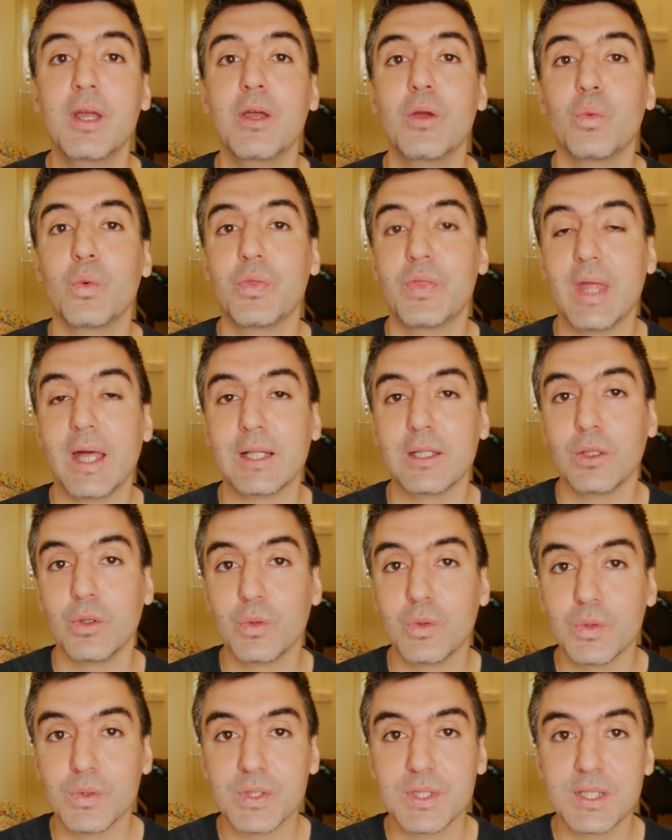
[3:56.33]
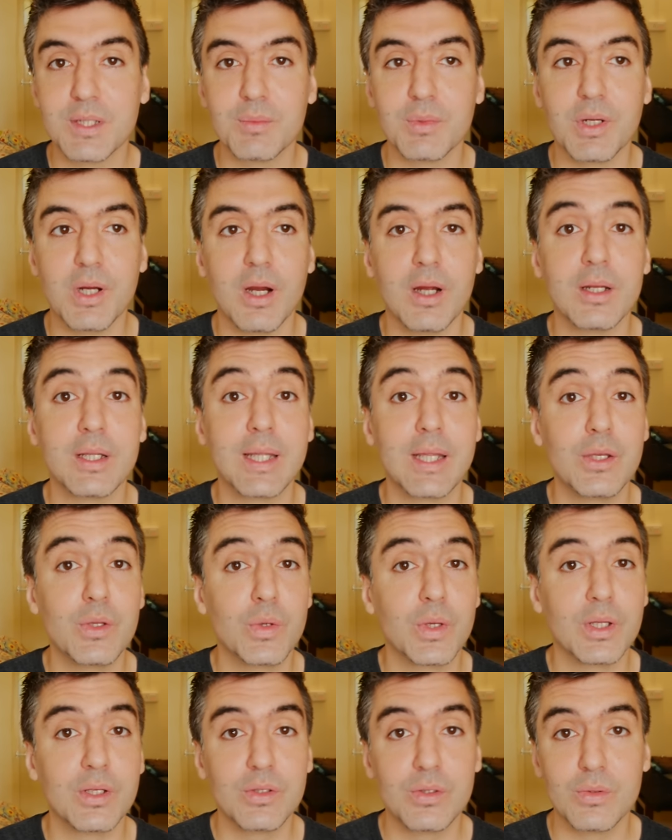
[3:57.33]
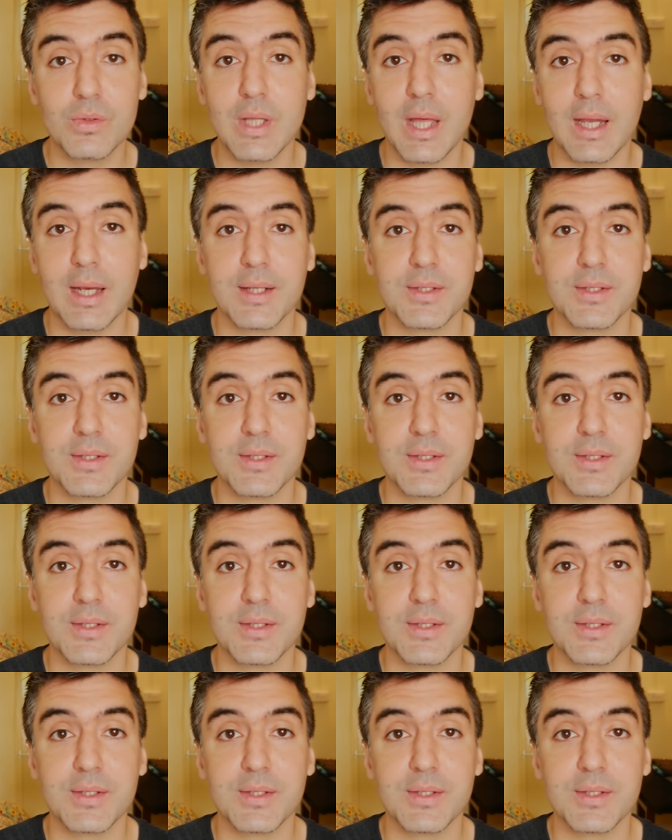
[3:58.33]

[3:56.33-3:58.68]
with that local SIM card, then you can do that